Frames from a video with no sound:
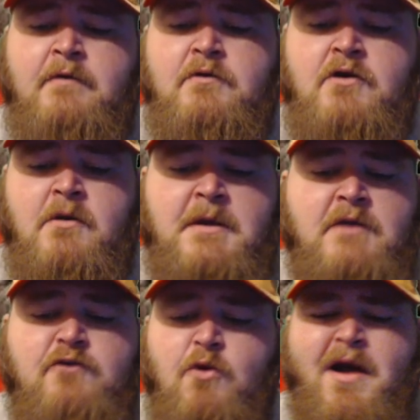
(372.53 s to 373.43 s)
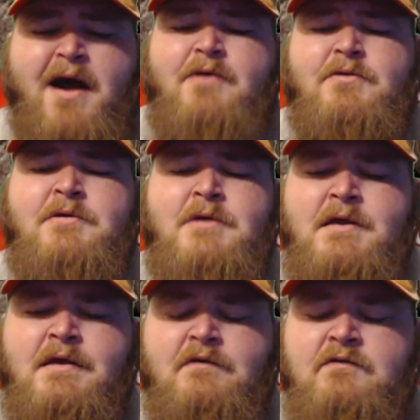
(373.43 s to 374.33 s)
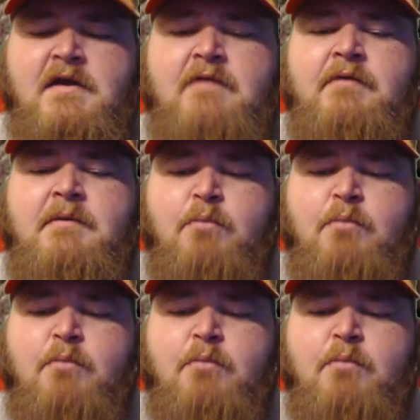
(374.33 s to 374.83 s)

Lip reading: You know what I mean? So Conor has definitely